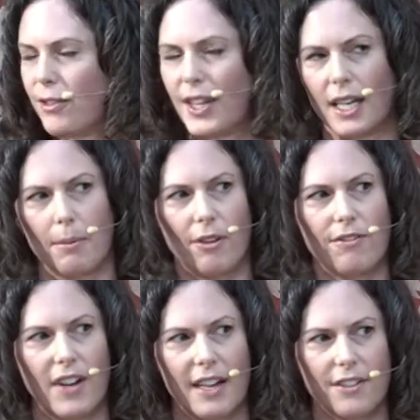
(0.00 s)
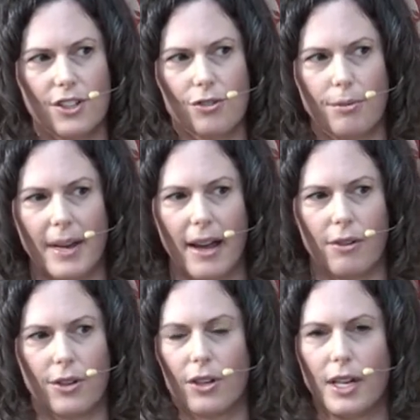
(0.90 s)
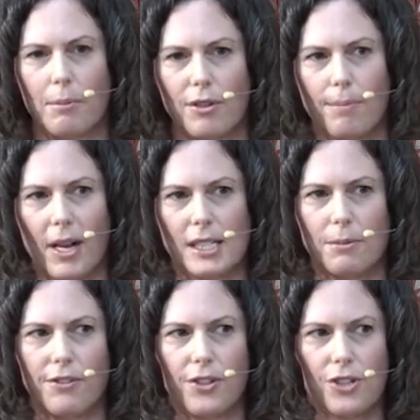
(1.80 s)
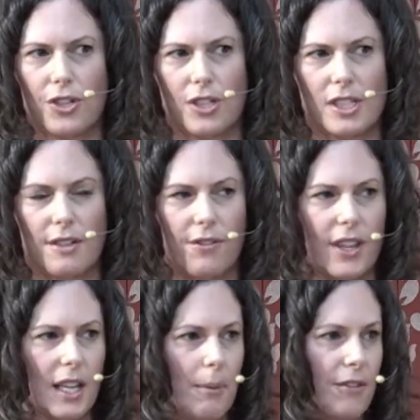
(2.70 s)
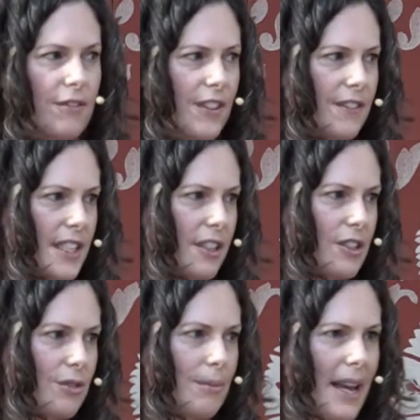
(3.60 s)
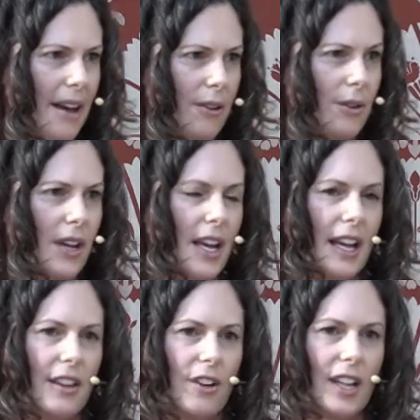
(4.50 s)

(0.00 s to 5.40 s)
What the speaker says: we think about 5 years from now, there are a number of possible futures. If we think about 50 years from now, there are